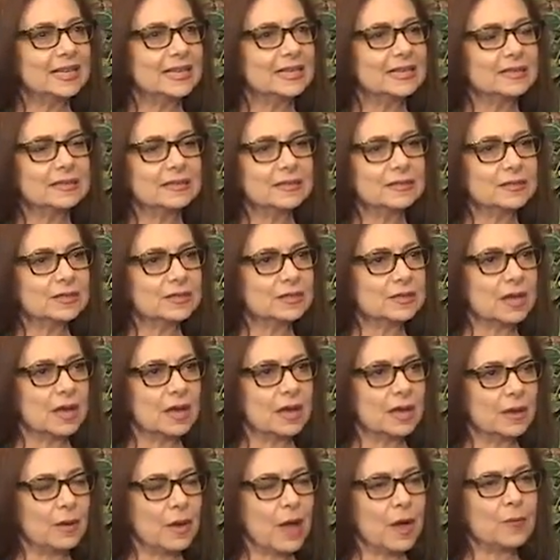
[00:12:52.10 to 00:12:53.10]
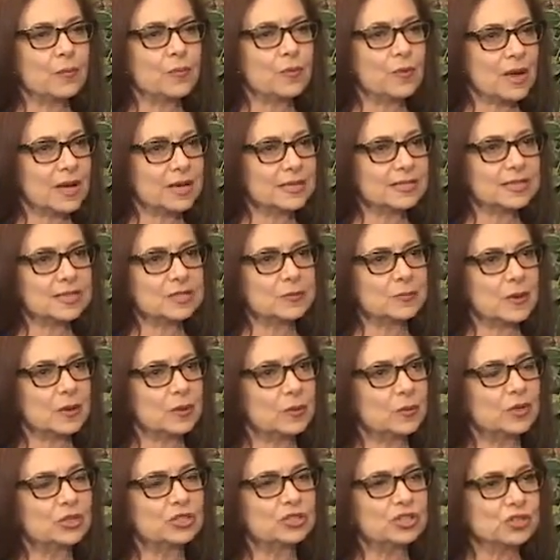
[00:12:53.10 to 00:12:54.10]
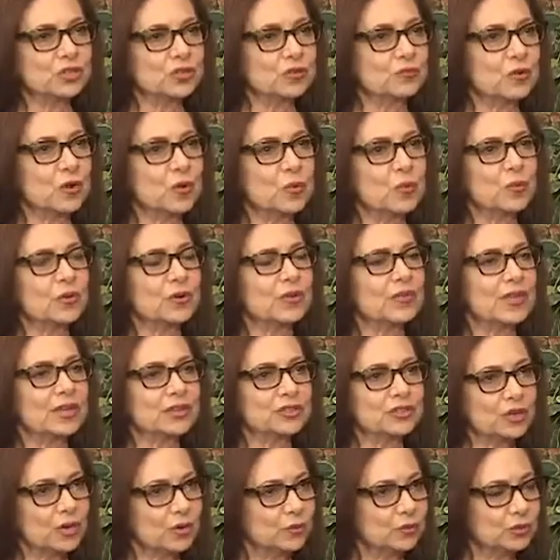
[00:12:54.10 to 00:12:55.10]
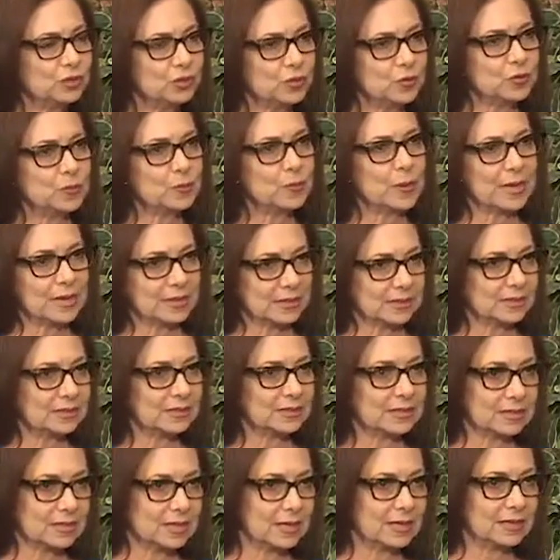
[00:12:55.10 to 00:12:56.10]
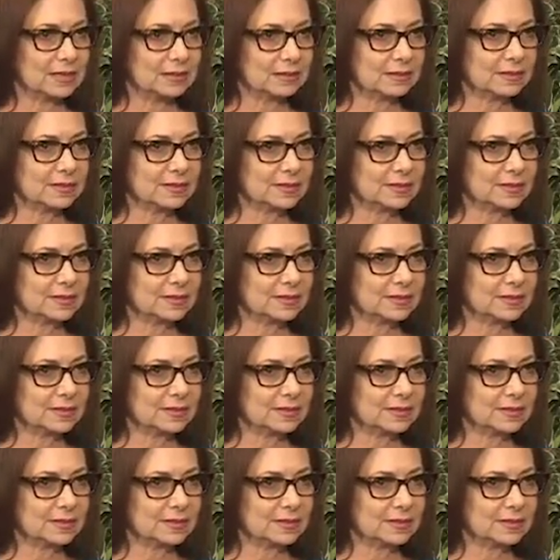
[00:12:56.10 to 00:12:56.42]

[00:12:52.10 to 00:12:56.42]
is uh, a process by which it's grown where they don't use pesticides.